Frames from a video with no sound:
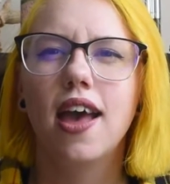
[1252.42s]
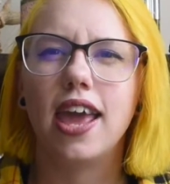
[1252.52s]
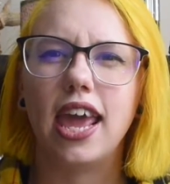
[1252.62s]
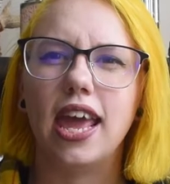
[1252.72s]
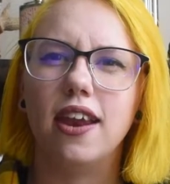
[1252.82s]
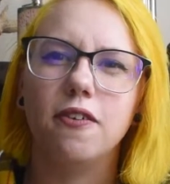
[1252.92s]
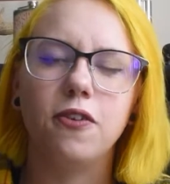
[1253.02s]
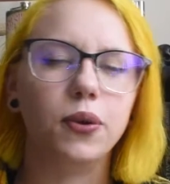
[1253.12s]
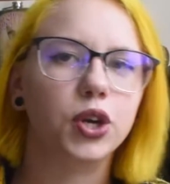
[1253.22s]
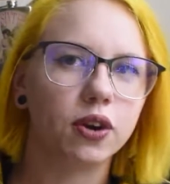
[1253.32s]
in
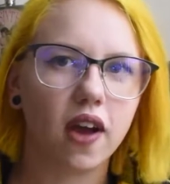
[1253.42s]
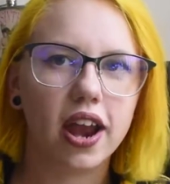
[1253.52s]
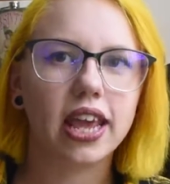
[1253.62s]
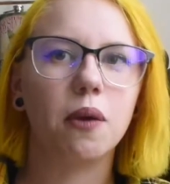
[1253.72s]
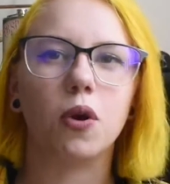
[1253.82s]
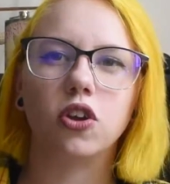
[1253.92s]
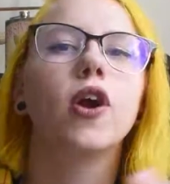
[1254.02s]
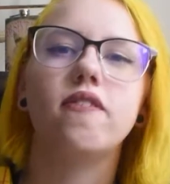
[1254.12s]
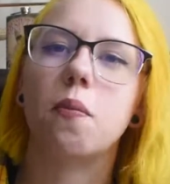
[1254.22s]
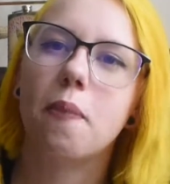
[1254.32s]
future Vonnegut works,
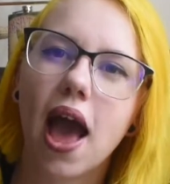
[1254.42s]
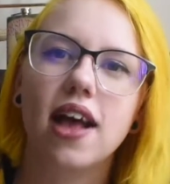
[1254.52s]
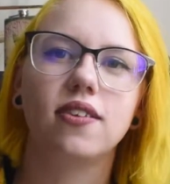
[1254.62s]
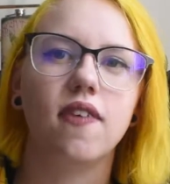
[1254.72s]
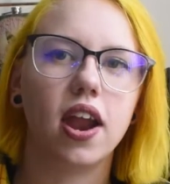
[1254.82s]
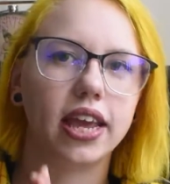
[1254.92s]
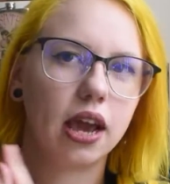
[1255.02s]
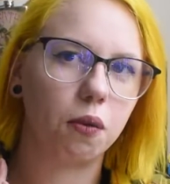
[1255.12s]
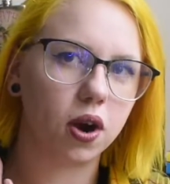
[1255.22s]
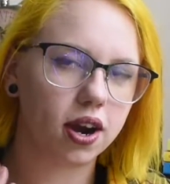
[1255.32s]
or even past
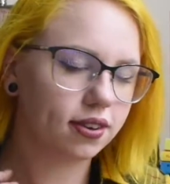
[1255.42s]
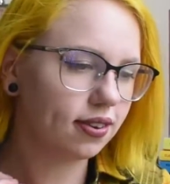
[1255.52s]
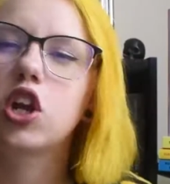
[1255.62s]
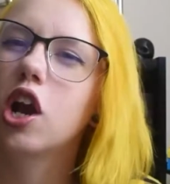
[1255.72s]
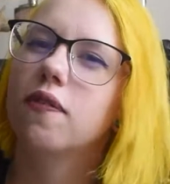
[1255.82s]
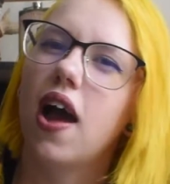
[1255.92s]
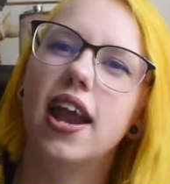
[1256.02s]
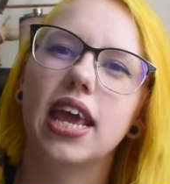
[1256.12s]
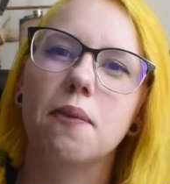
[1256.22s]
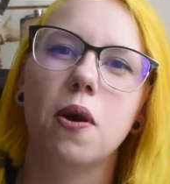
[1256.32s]
Vonnegut works. Kurt
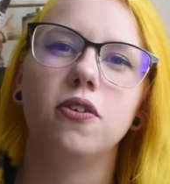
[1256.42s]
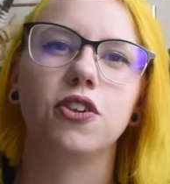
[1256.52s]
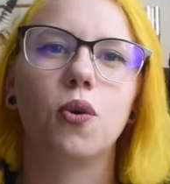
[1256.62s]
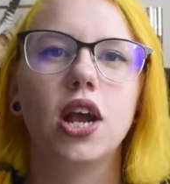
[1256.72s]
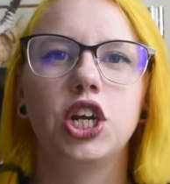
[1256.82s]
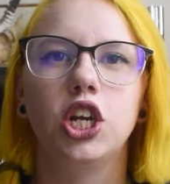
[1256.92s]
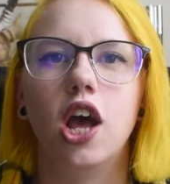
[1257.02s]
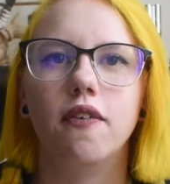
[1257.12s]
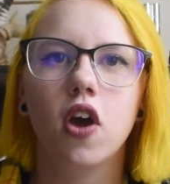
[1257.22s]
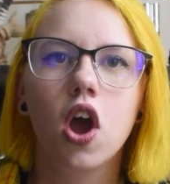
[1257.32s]
Vonnegut posed the question
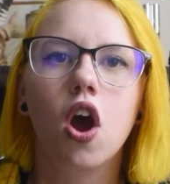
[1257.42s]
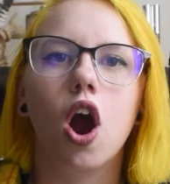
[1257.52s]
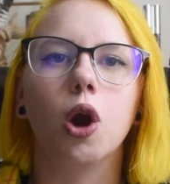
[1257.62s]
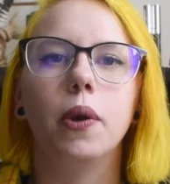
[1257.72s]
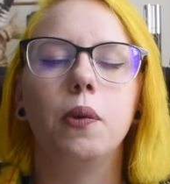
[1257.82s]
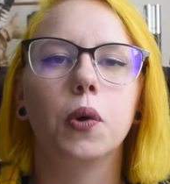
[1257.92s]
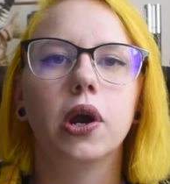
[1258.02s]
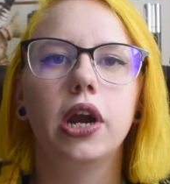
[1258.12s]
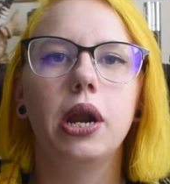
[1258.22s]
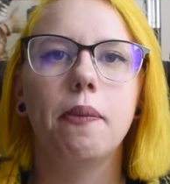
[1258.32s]
of, are we
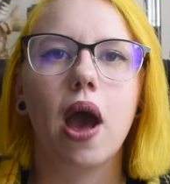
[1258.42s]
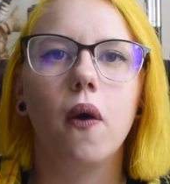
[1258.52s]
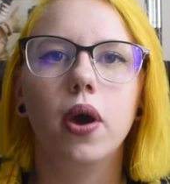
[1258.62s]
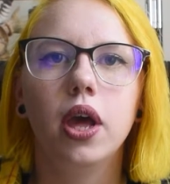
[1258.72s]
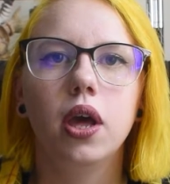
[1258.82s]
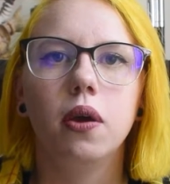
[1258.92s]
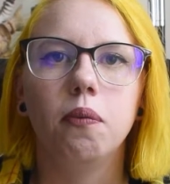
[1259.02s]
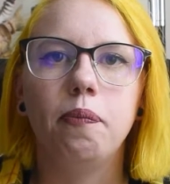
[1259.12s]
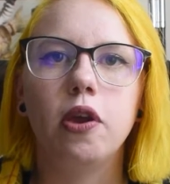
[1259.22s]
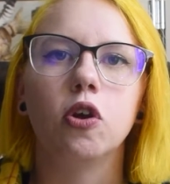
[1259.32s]
worried about
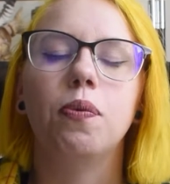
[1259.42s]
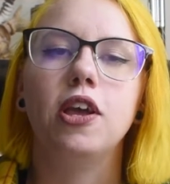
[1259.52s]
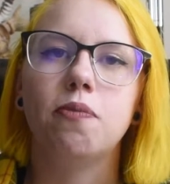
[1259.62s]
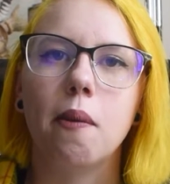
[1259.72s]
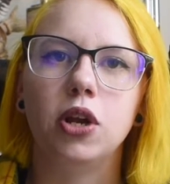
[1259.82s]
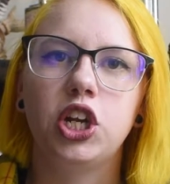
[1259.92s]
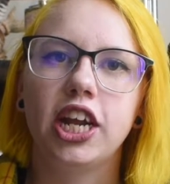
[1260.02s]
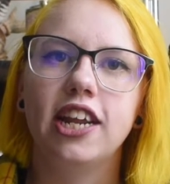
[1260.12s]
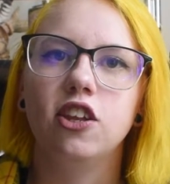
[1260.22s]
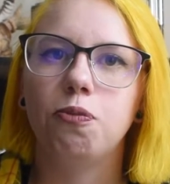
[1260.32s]
being replaced by
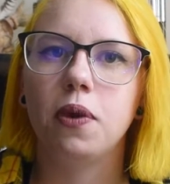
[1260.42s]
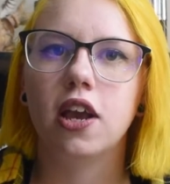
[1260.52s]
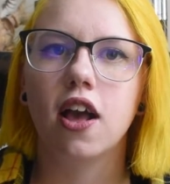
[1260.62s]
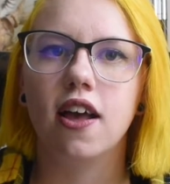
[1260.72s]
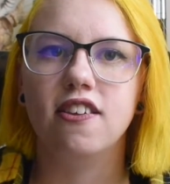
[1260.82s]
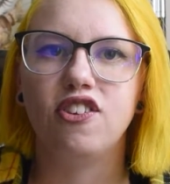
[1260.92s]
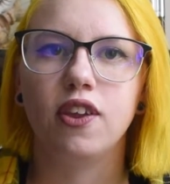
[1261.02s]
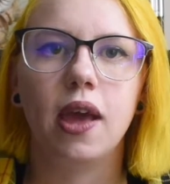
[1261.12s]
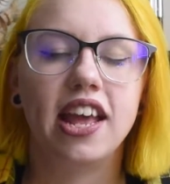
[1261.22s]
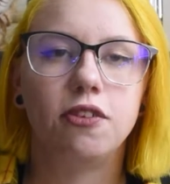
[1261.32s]
machines
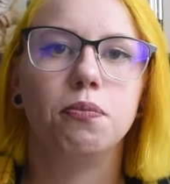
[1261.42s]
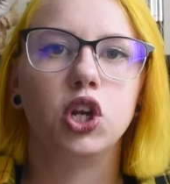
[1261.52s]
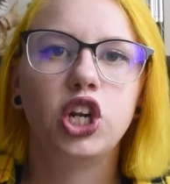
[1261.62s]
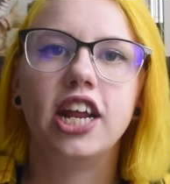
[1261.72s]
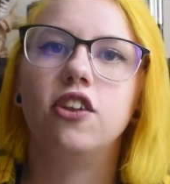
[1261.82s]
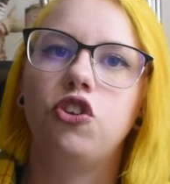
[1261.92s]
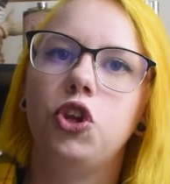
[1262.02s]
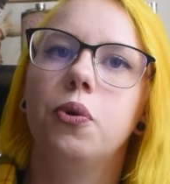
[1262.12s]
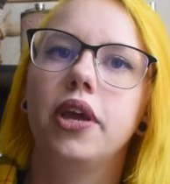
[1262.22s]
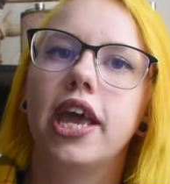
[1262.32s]
because it's machines
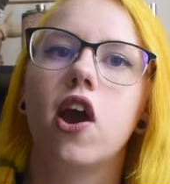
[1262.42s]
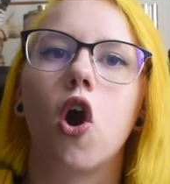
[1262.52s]
doing it,